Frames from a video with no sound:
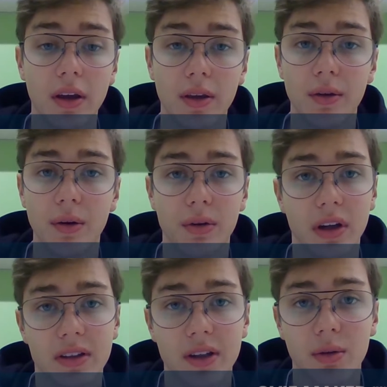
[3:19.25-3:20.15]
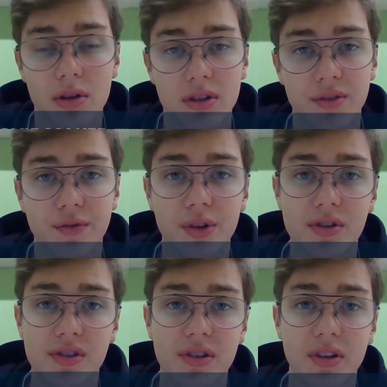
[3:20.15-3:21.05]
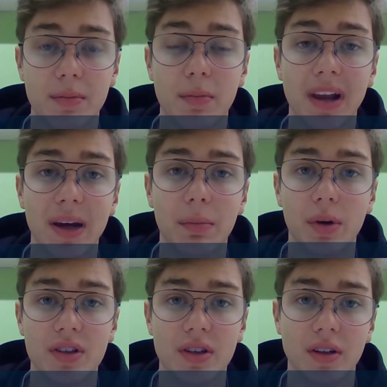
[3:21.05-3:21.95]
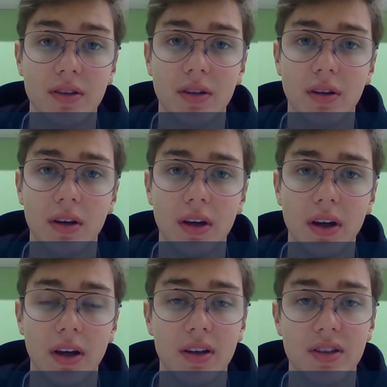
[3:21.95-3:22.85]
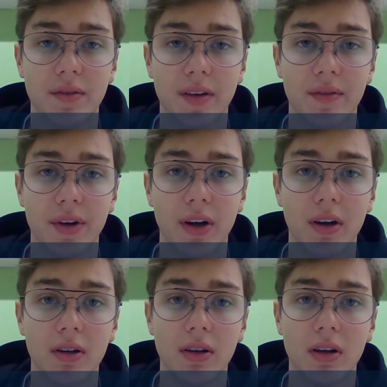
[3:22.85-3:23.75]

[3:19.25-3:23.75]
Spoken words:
you know that he was the first black president in South Africa,